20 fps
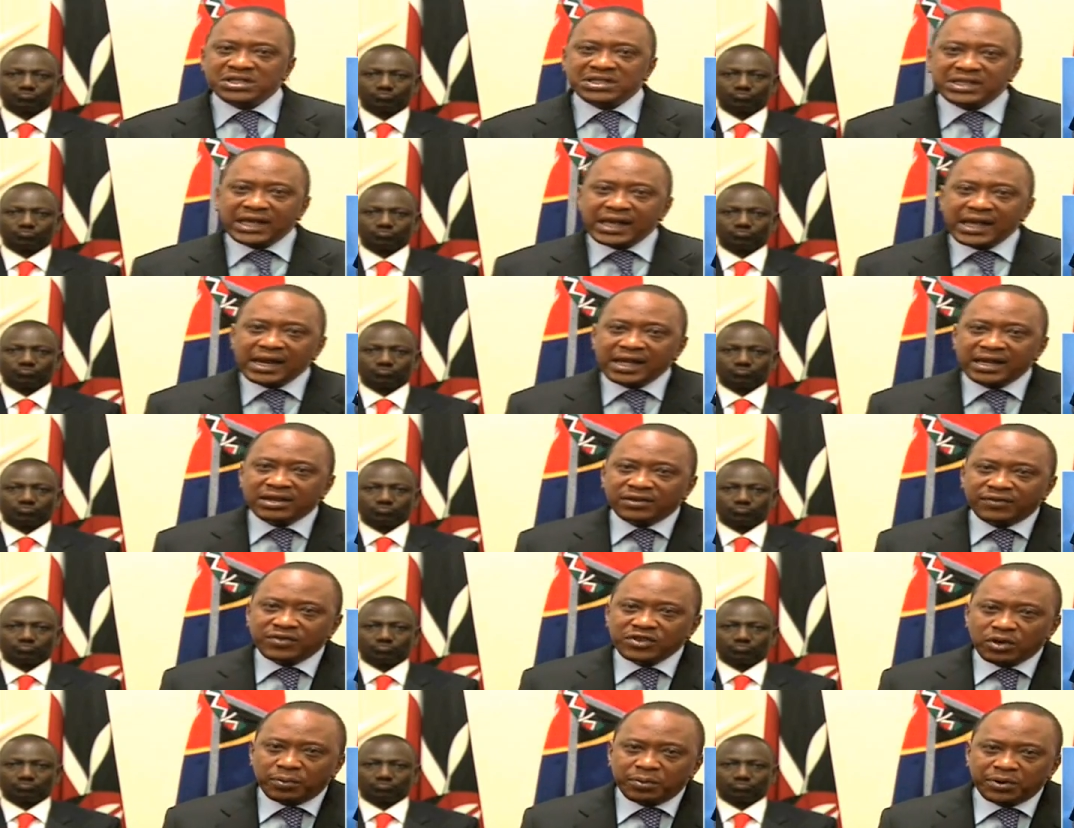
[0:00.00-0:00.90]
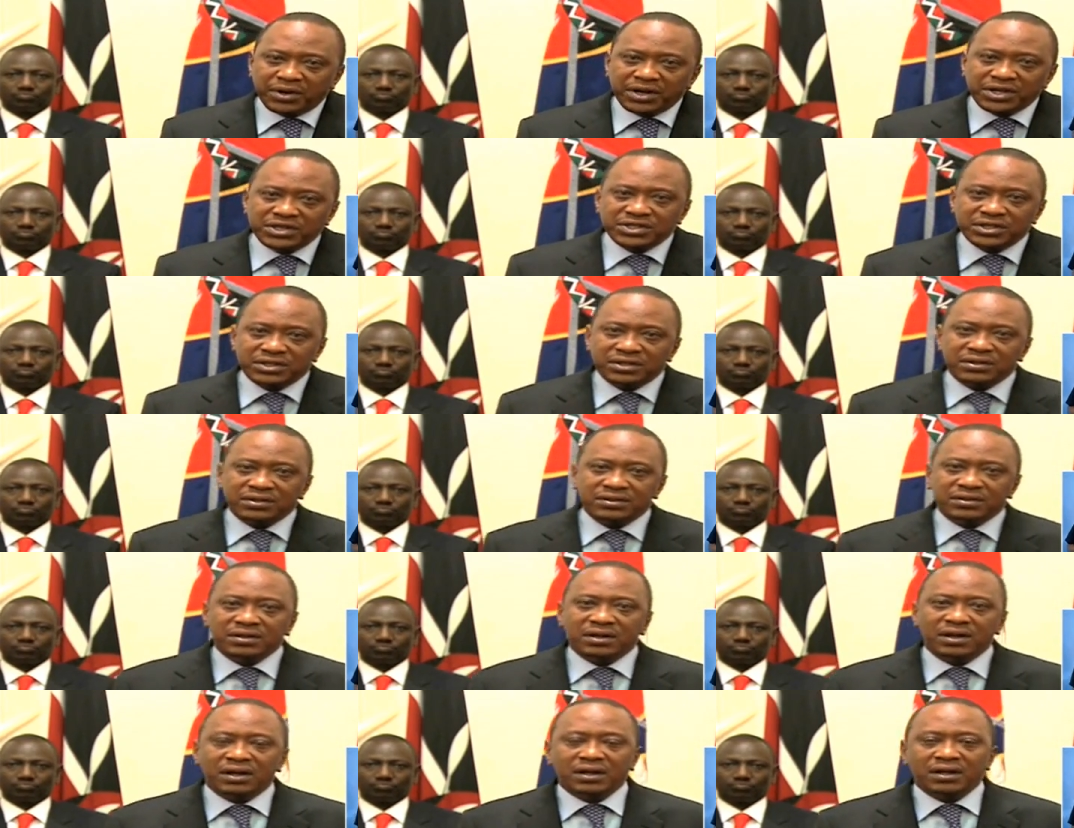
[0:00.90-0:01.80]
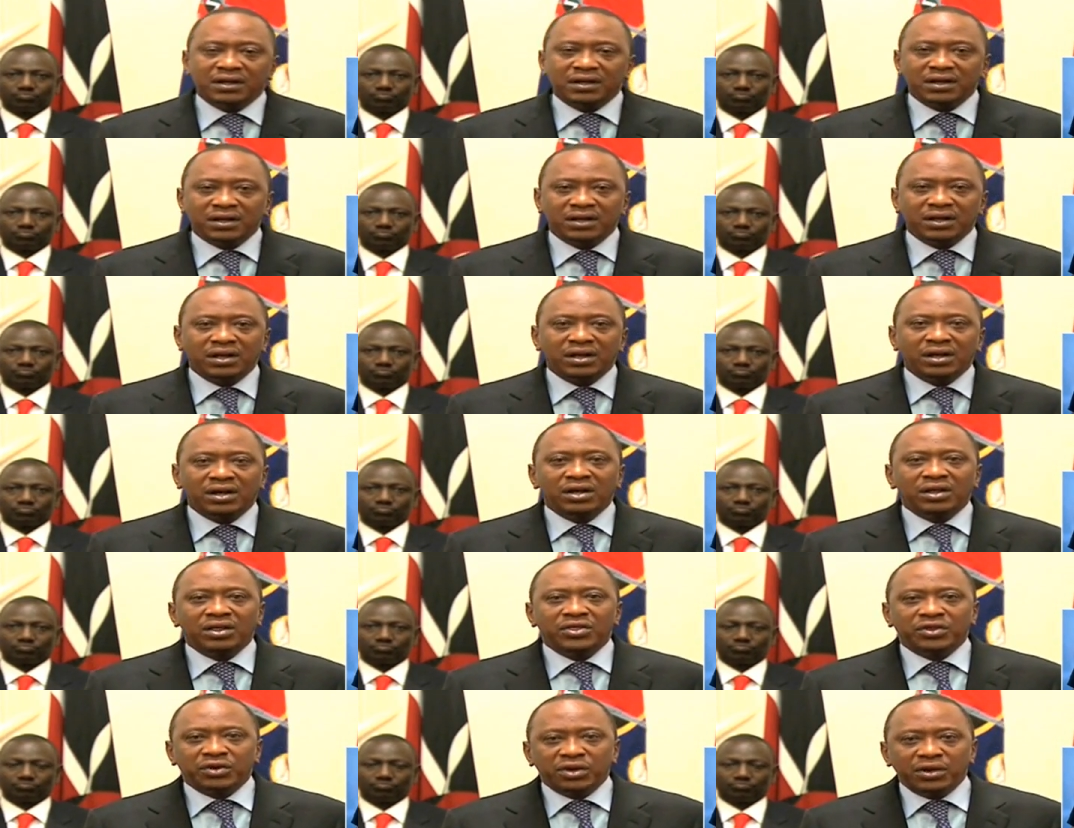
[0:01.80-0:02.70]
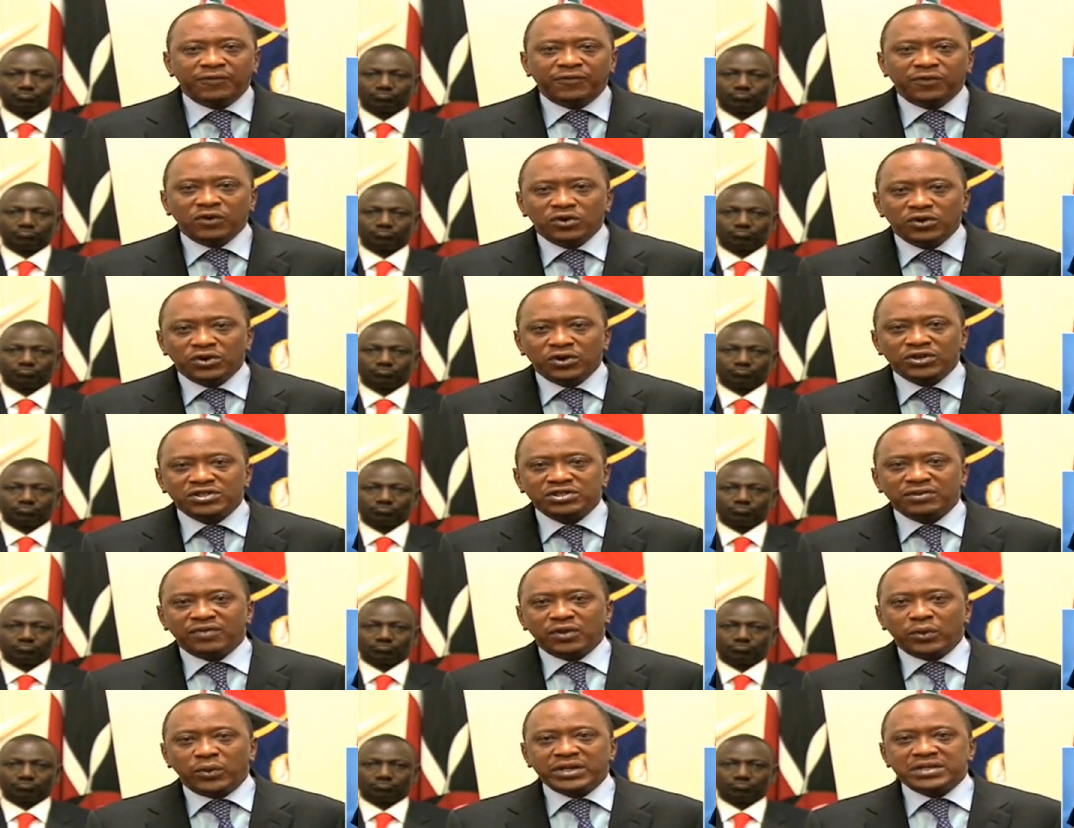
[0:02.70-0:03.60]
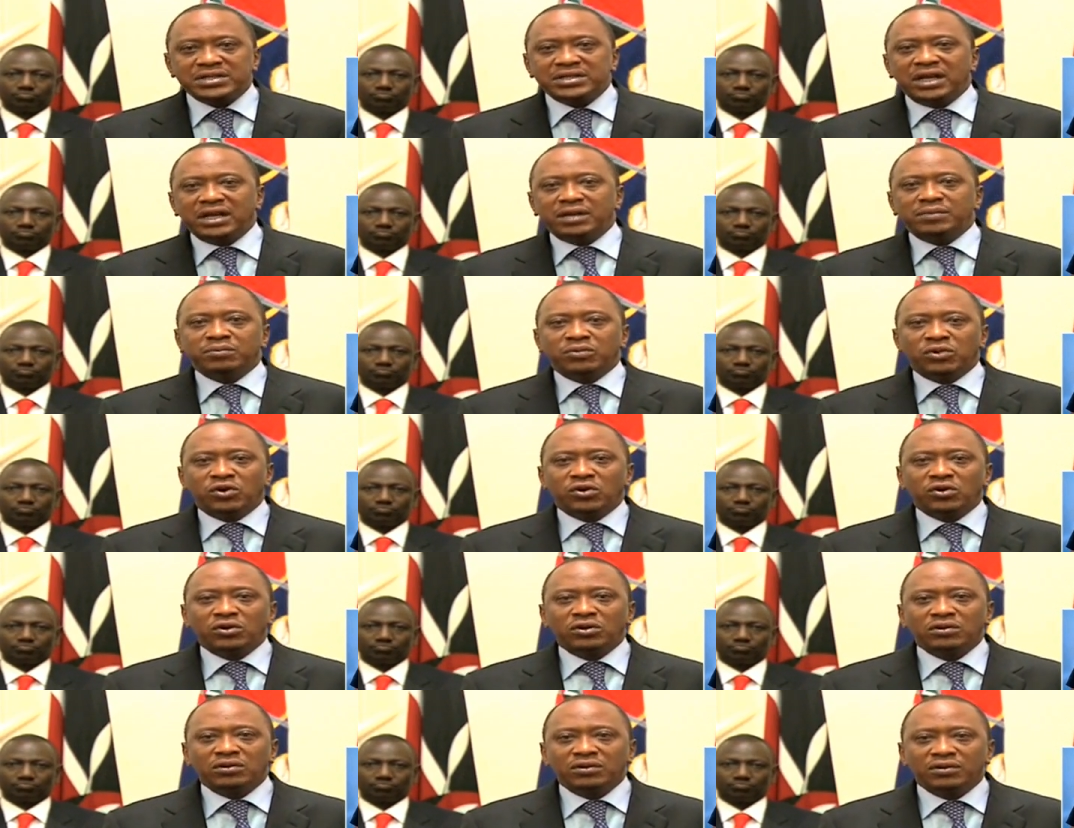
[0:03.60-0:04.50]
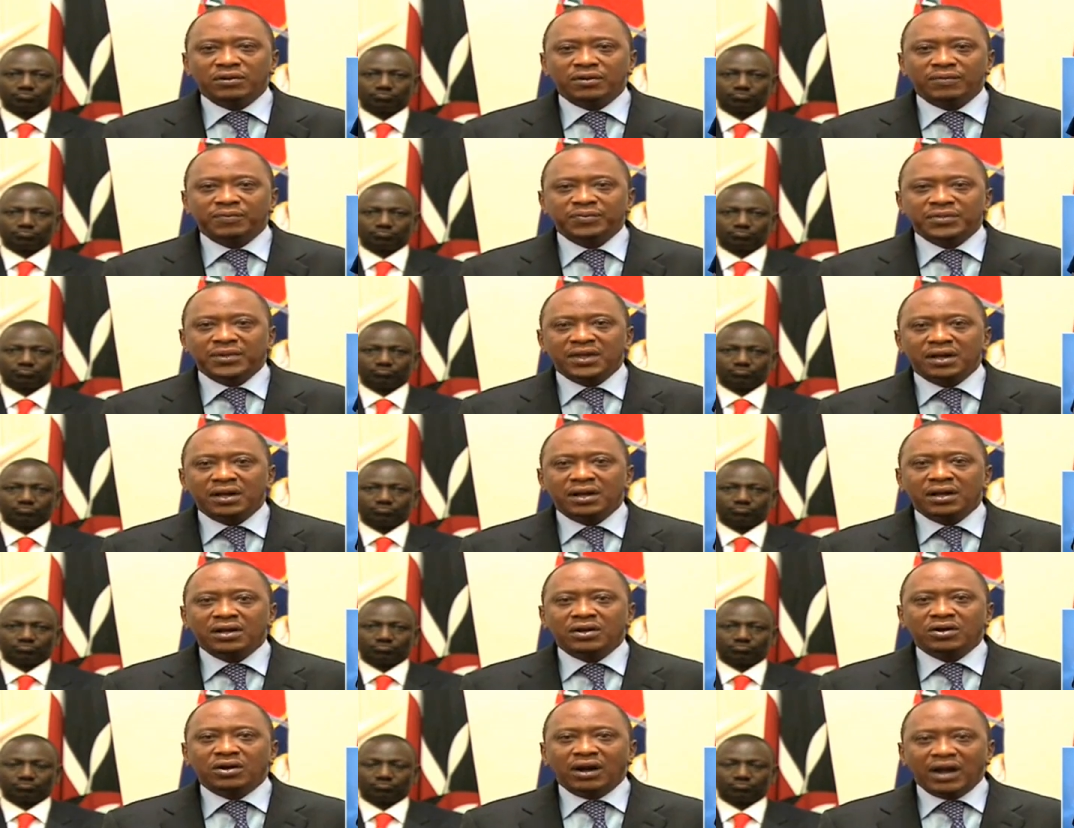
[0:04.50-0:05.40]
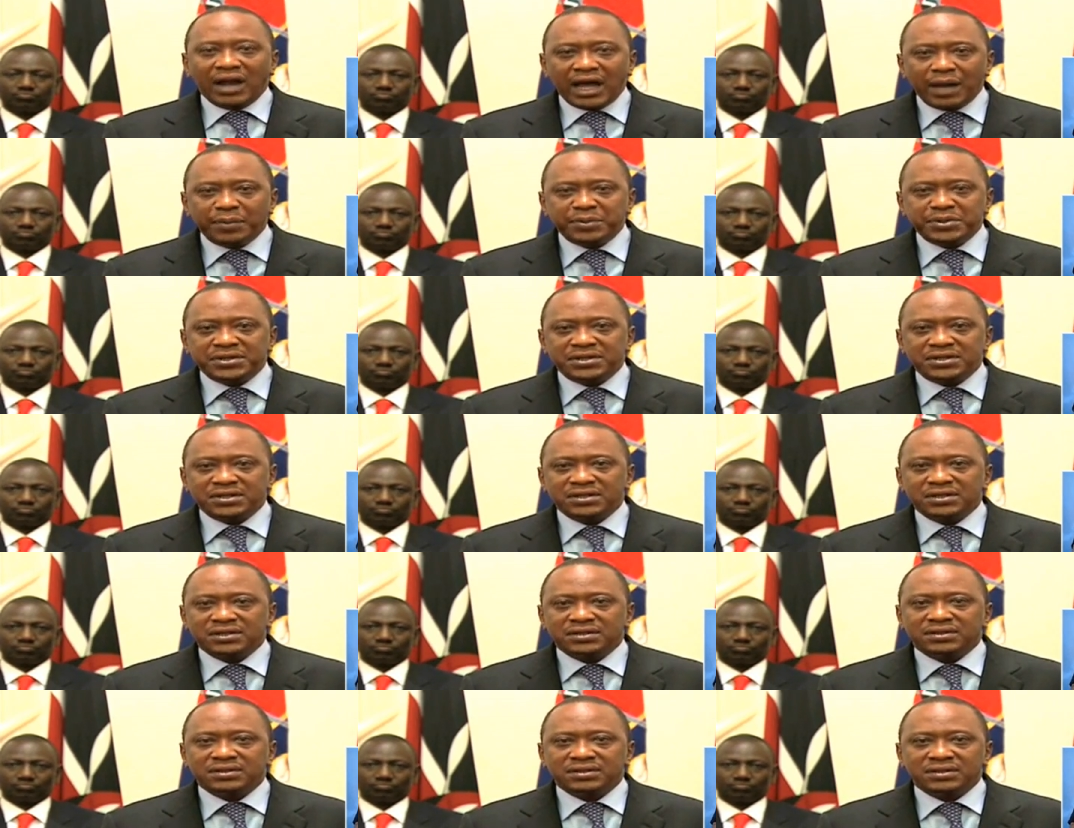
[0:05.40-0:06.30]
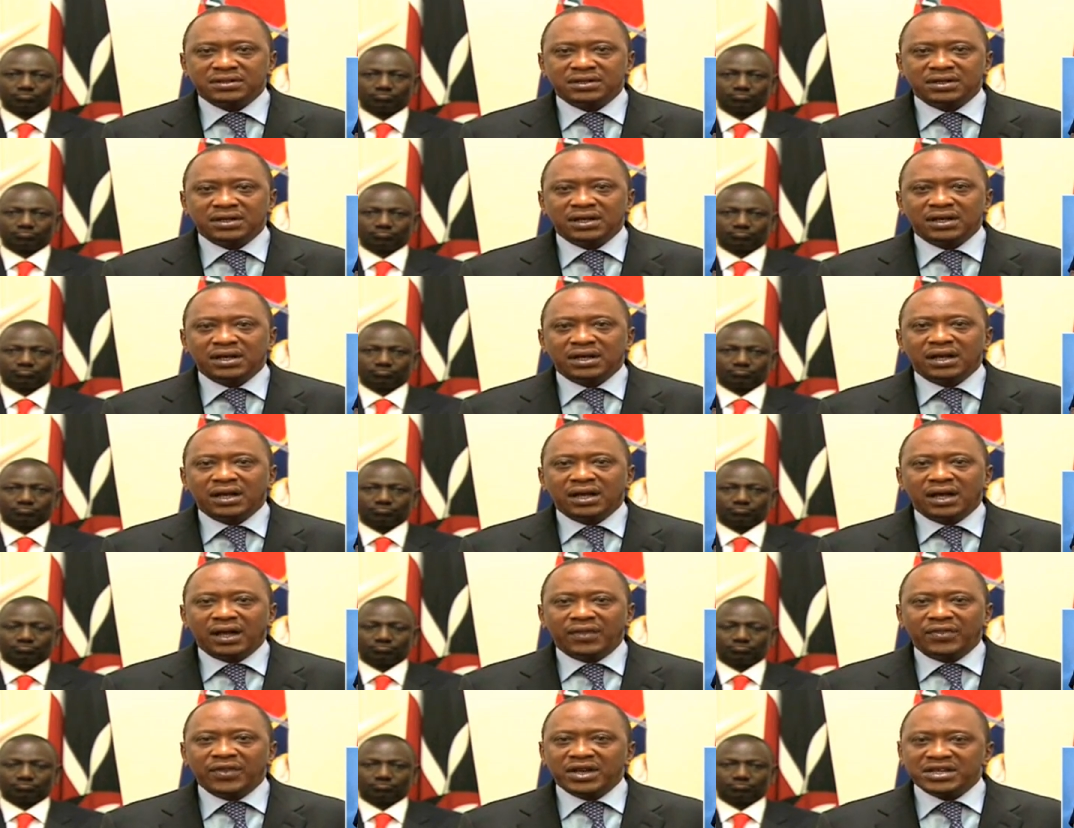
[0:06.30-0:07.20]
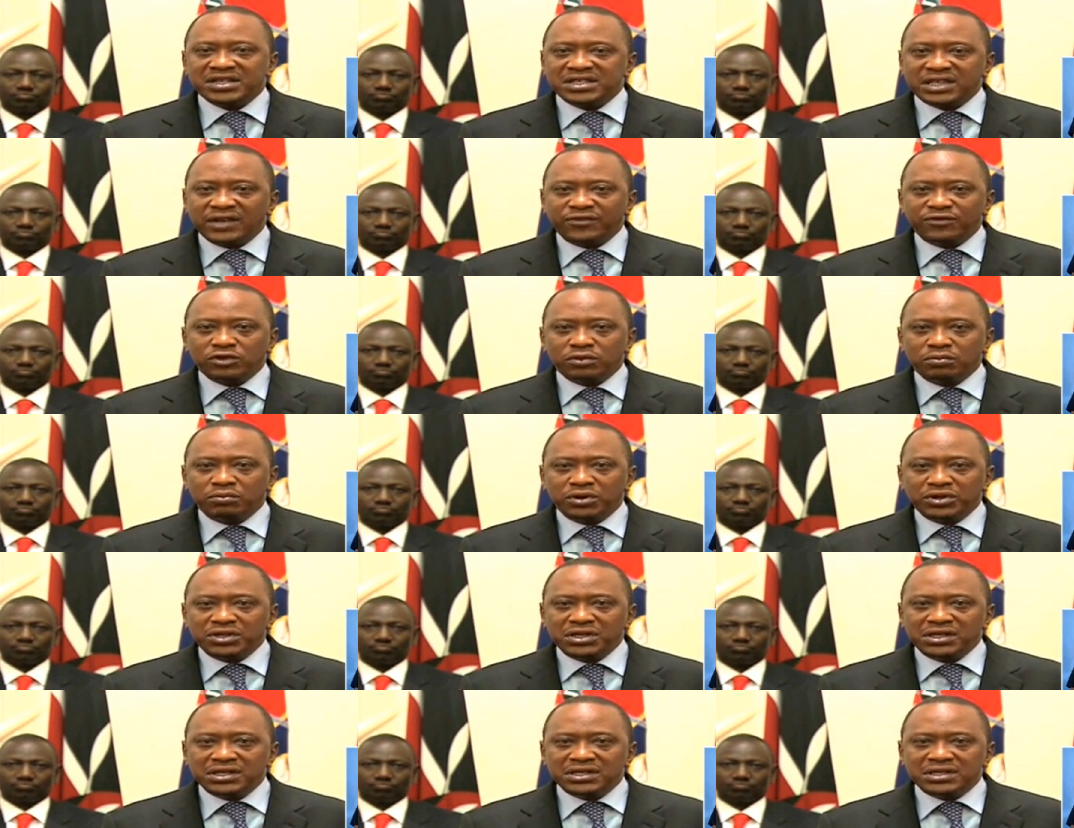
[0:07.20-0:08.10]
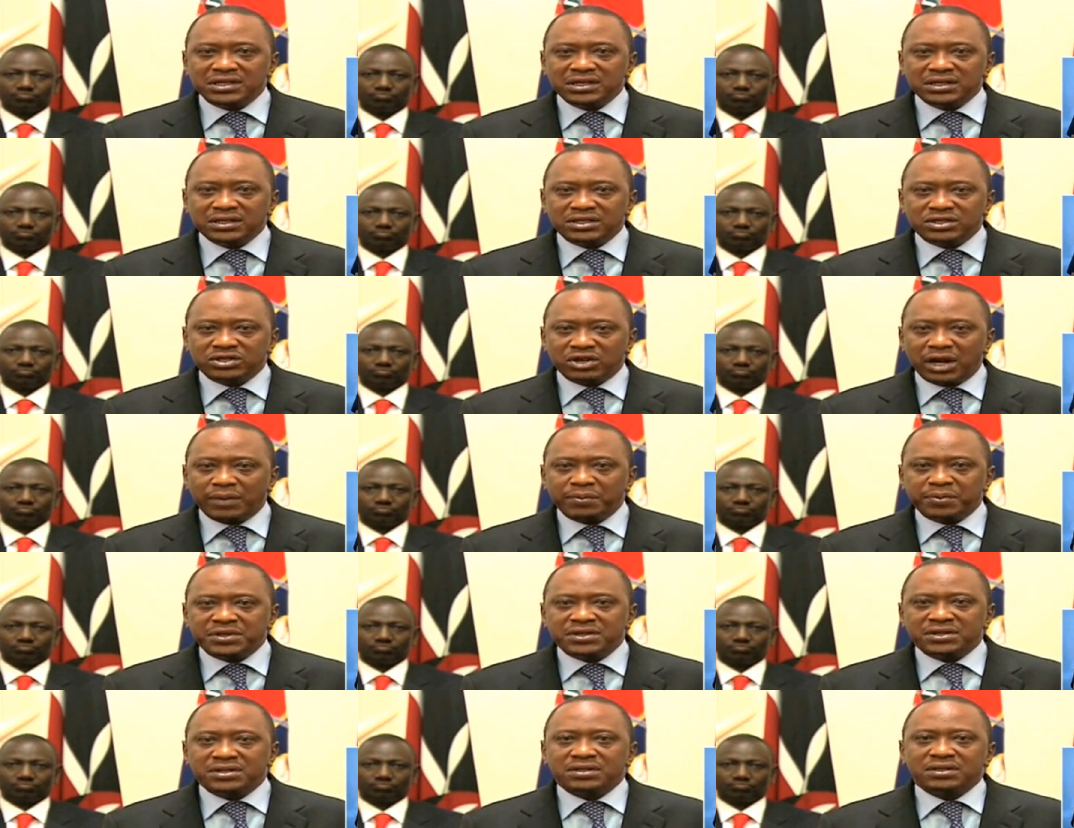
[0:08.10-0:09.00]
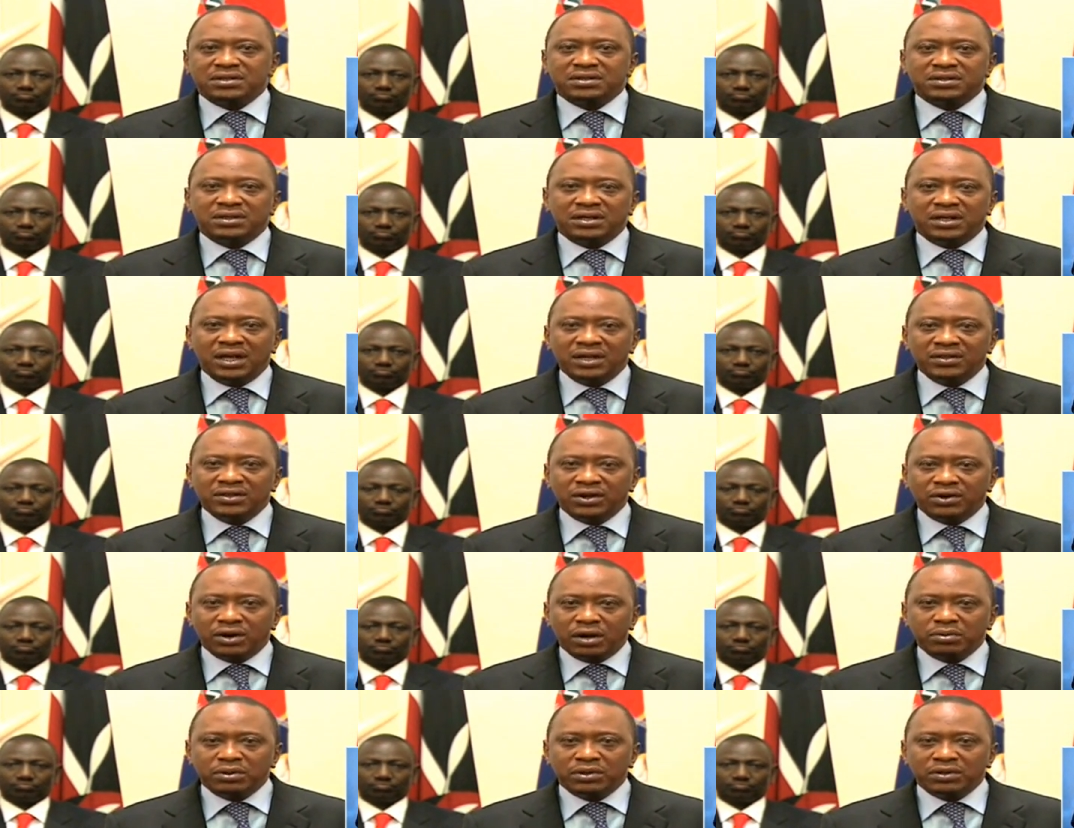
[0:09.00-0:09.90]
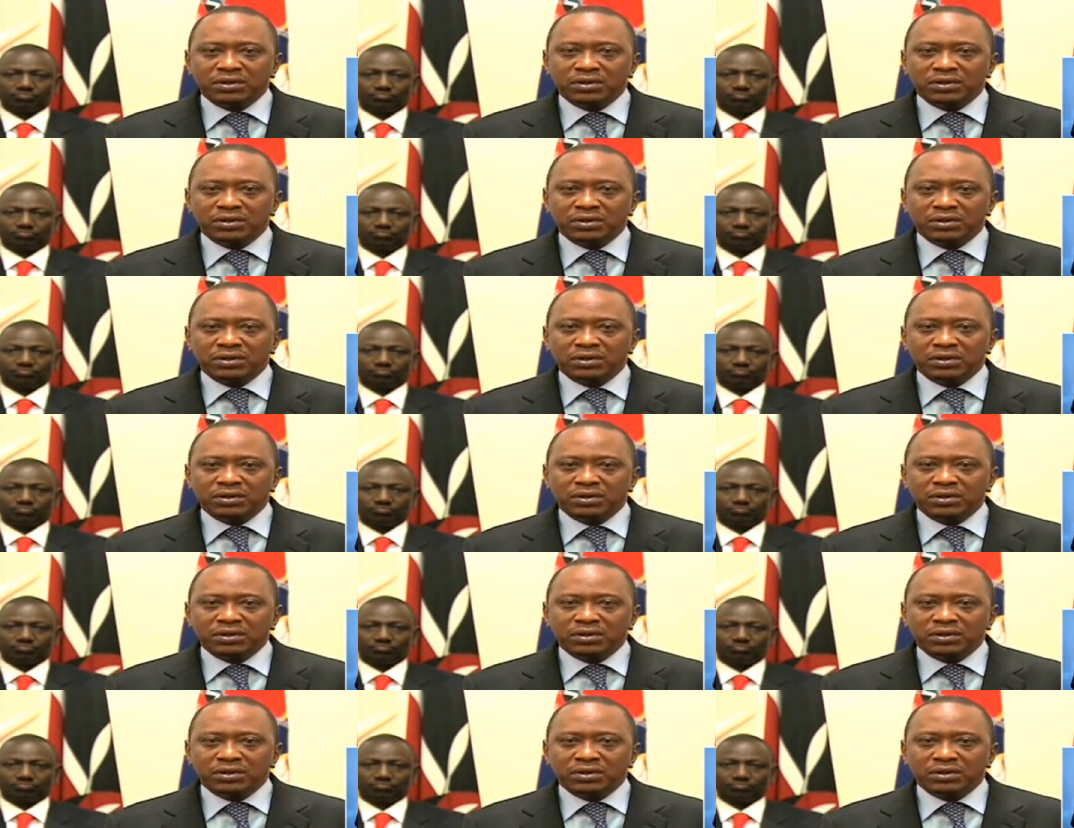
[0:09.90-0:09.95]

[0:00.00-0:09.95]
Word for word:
Speaker 1: Towards the tail end of the operation, three floors of the Westgate Mall collapsed, and there are several bodies still trapped in